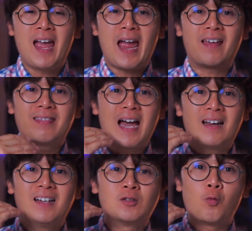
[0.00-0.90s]
and that
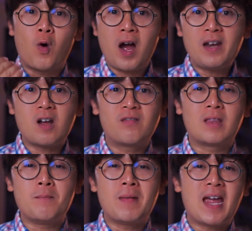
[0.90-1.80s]
is one of
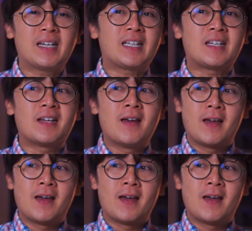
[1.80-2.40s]
the many